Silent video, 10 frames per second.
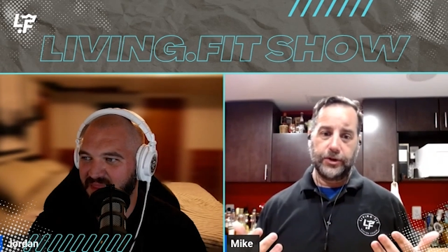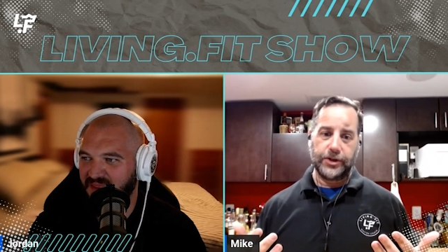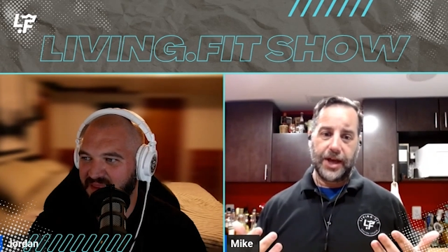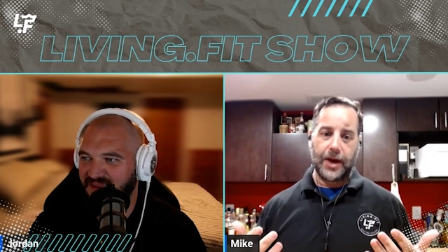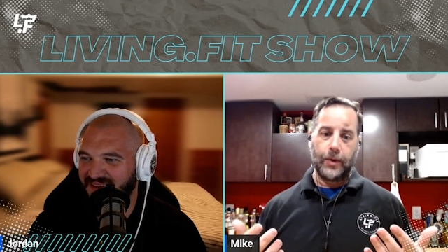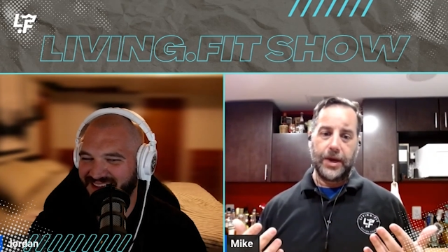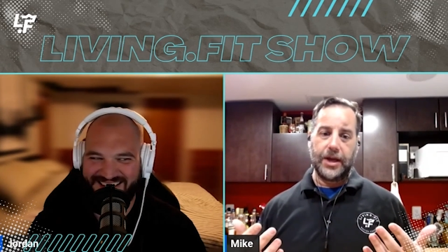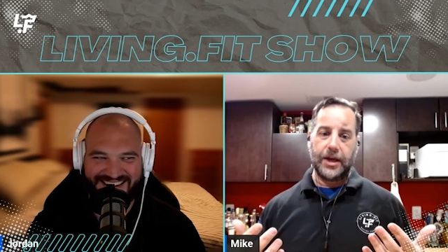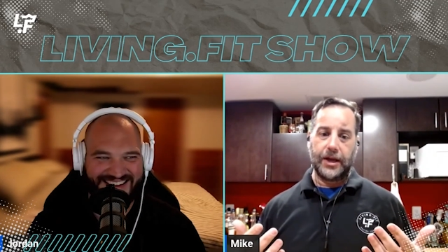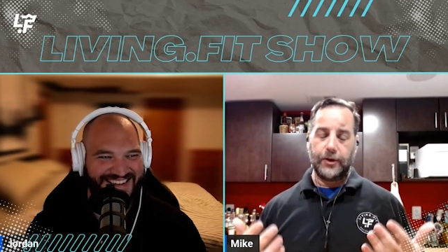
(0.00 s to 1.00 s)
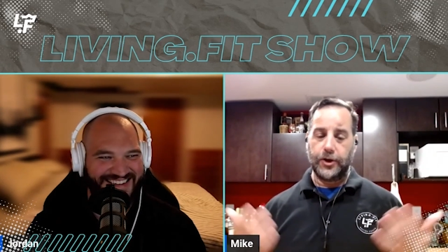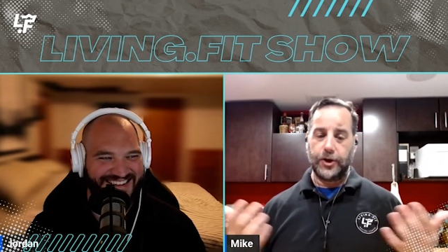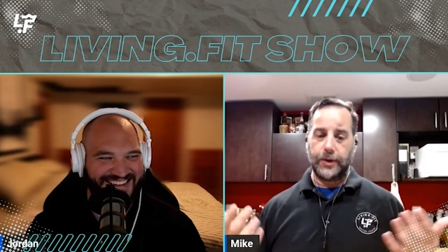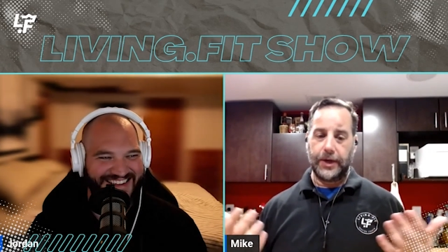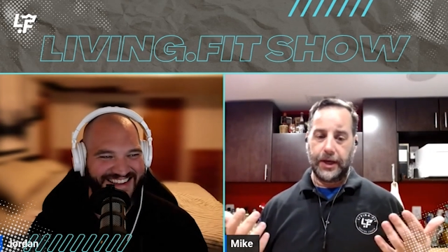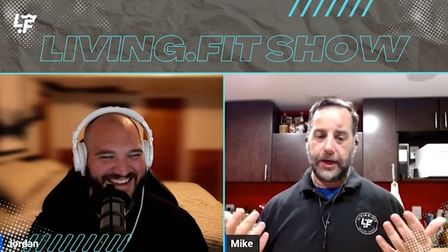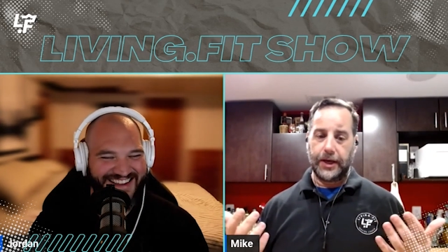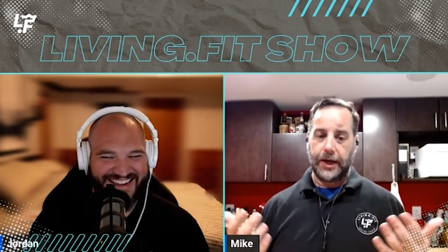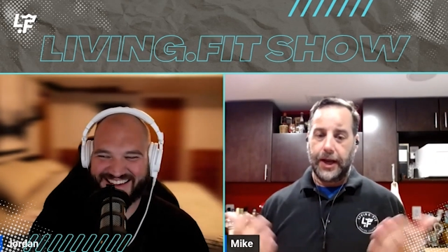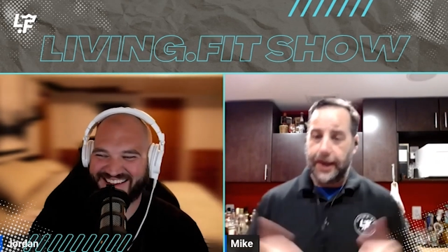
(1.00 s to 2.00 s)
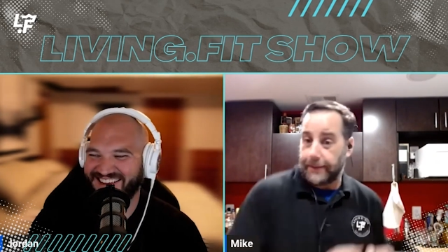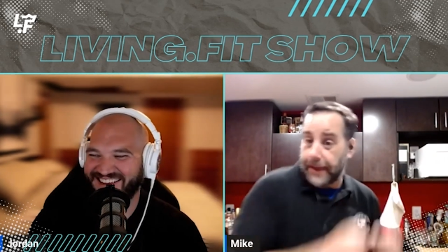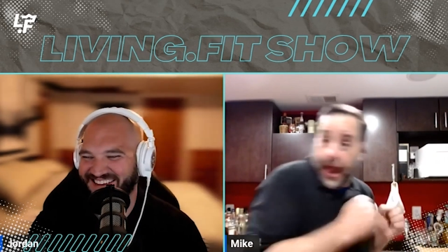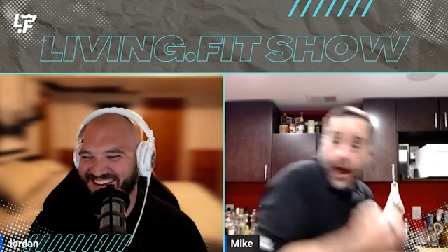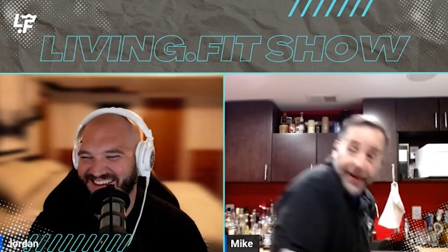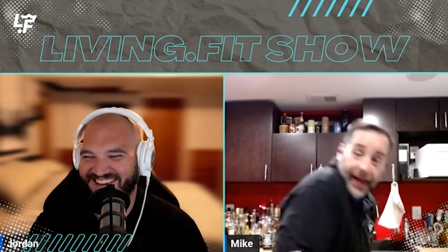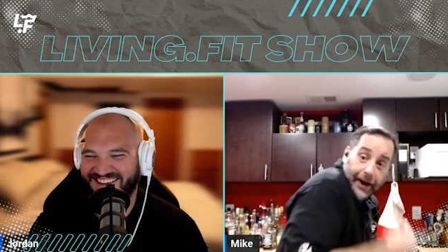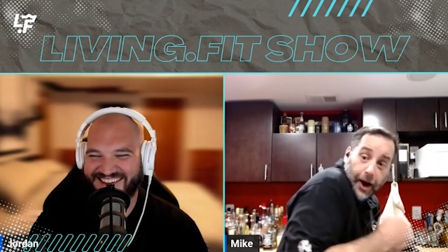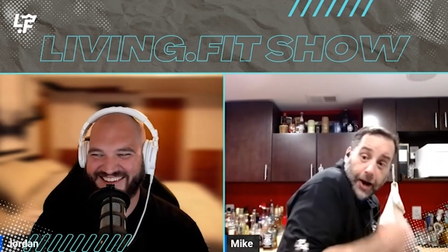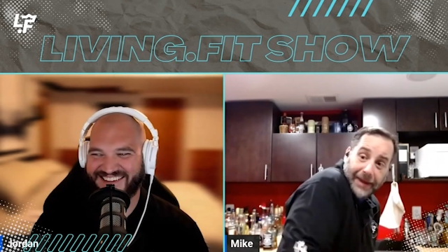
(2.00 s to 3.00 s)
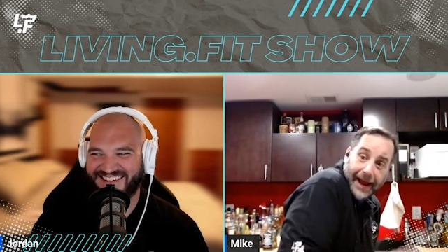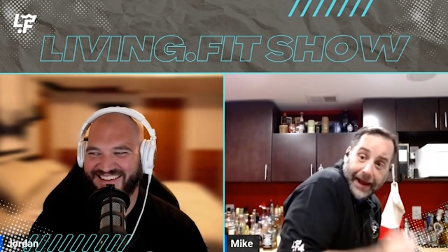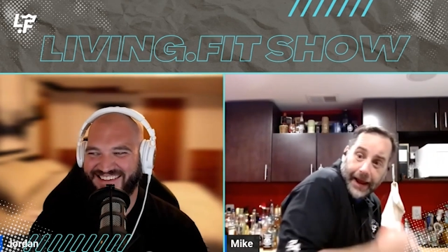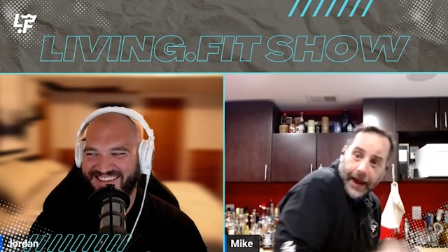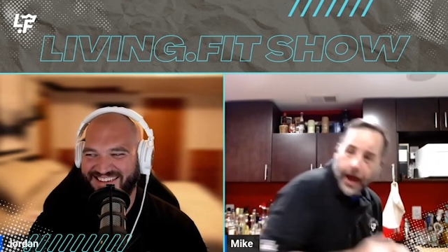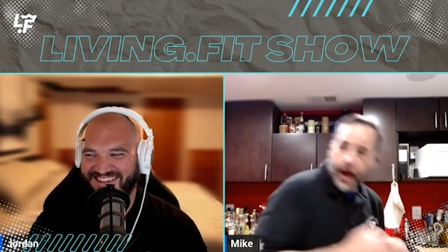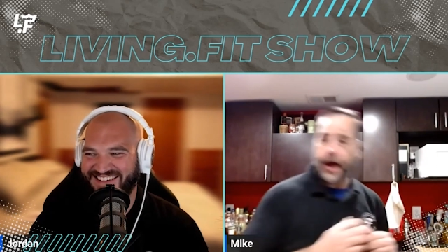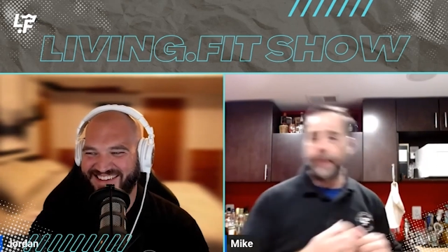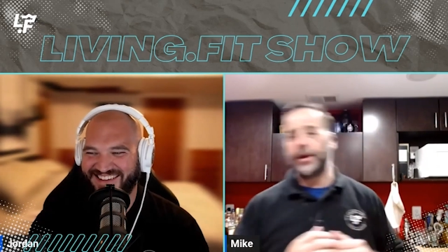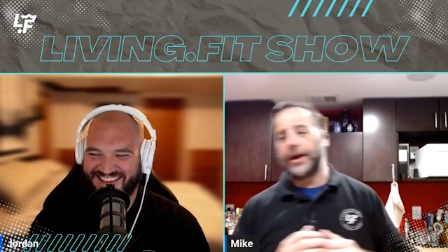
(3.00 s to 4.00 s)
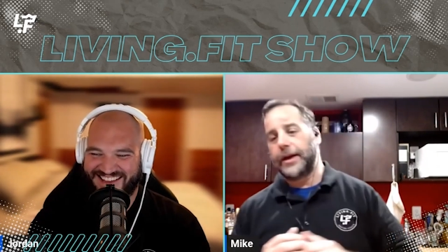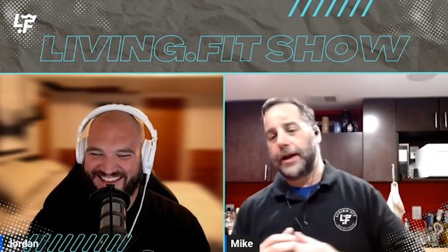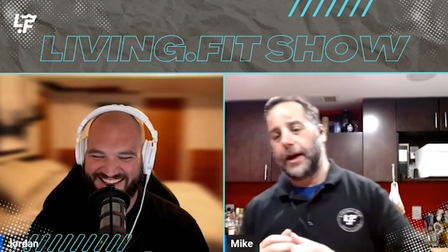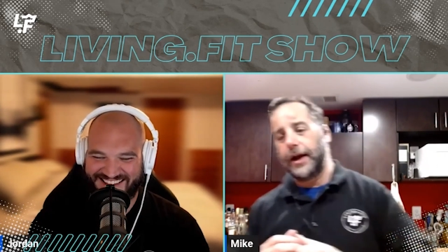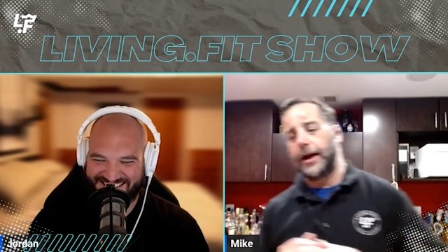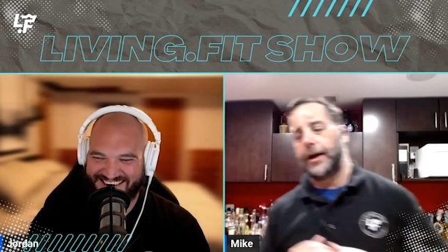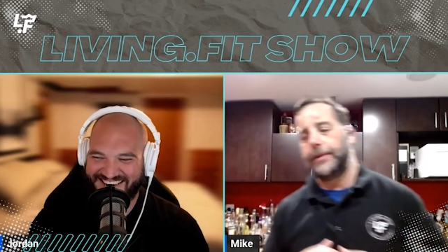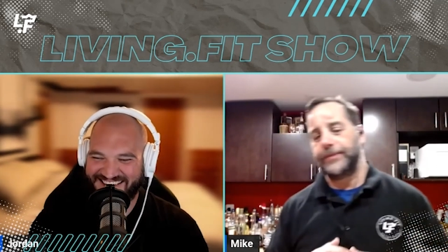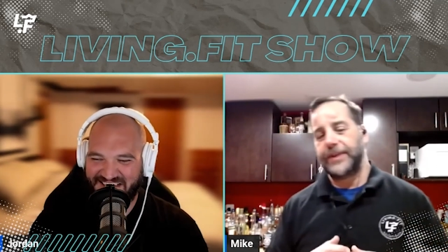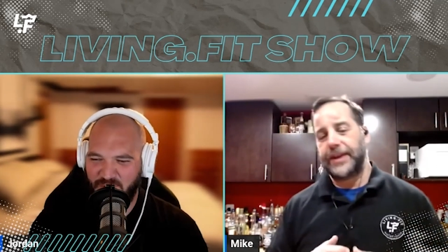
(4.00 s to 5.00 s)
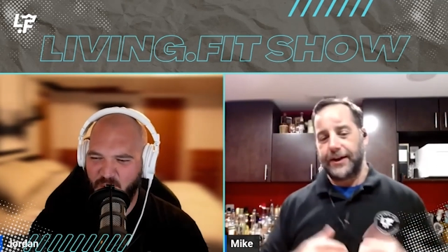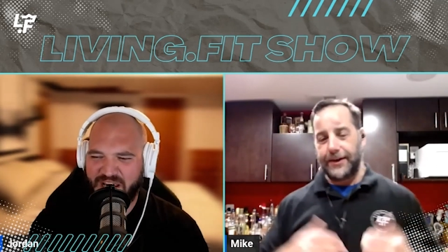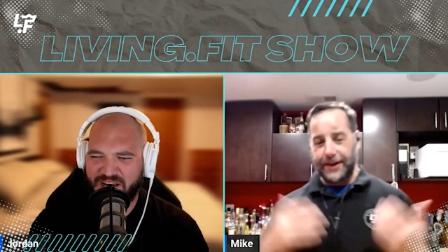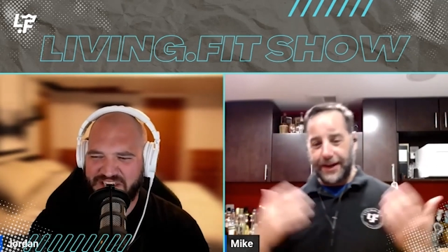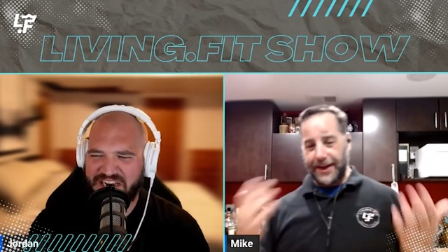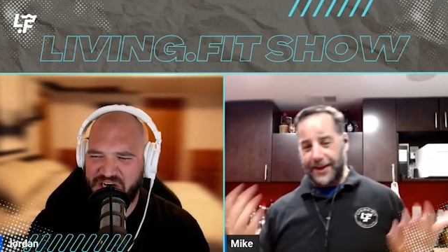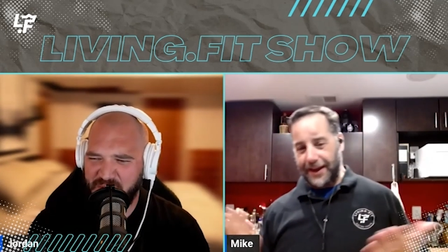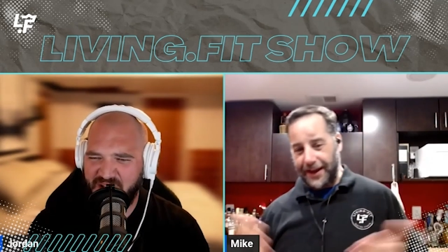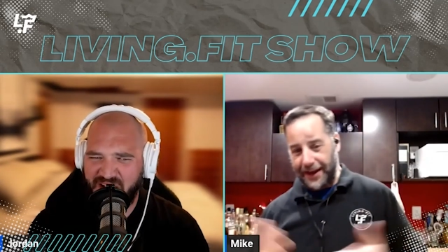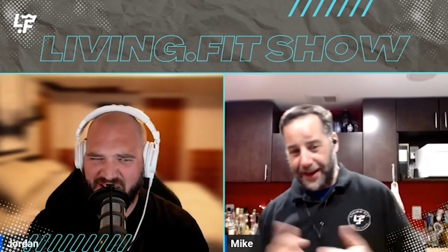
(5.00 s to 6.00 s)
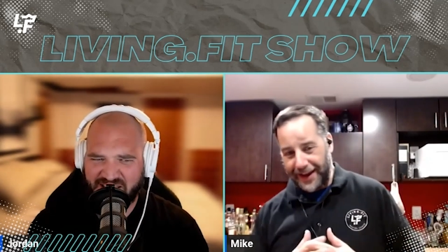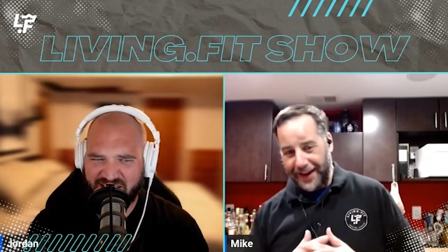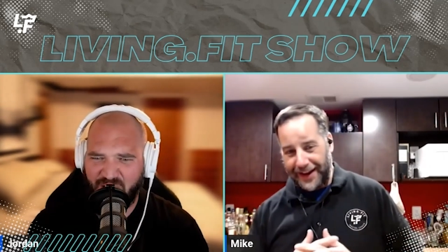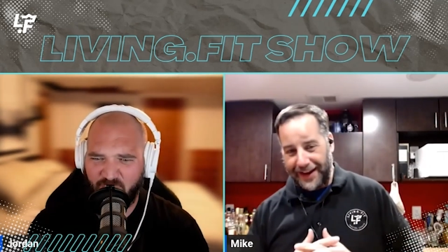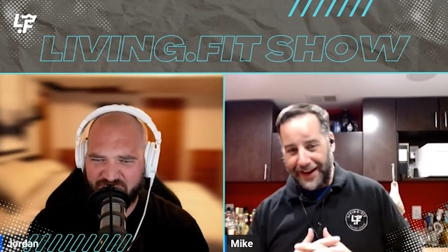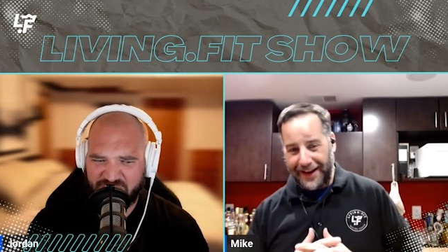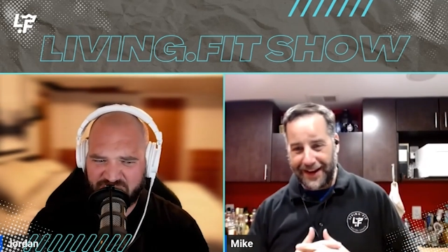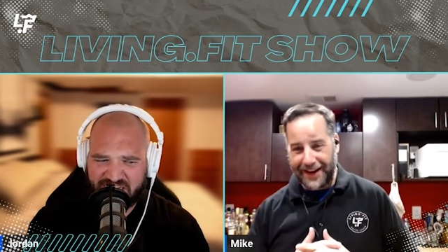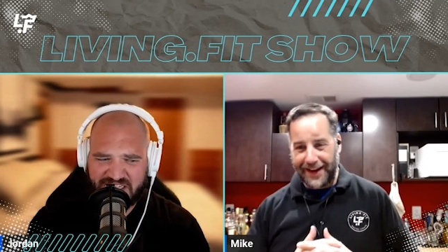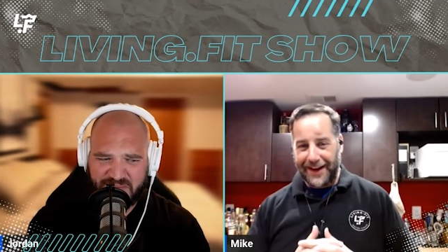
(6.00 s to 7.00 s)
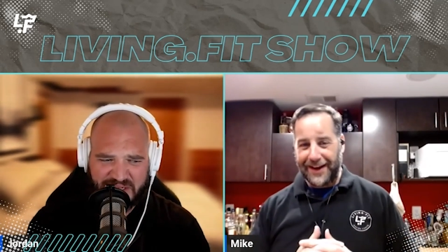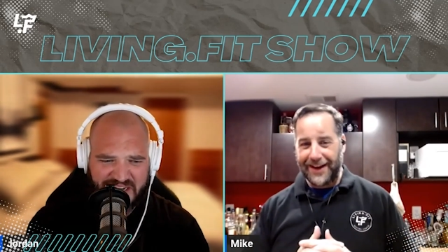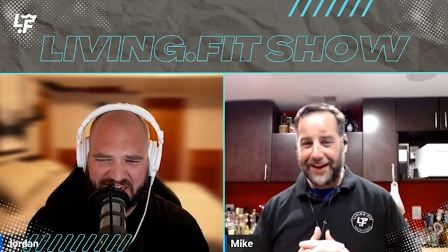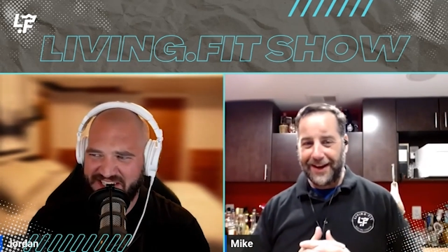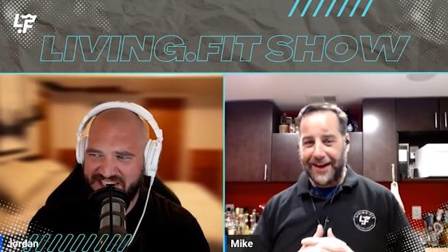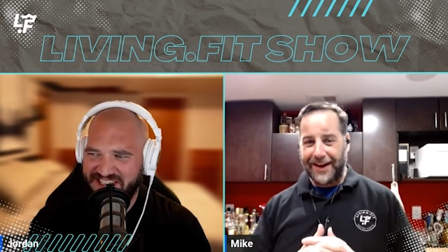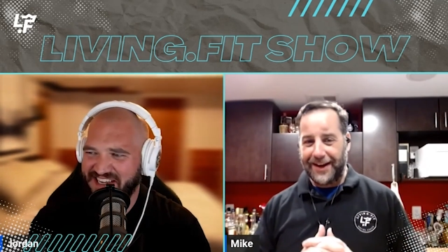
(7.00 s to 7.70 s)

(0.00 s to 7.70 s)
Speaker 1: that week and they're doing it. You know, oh my God, arm day. Uh, but, um, you know, your
Speaker 2: butt out like that while you're doing tricep extensions.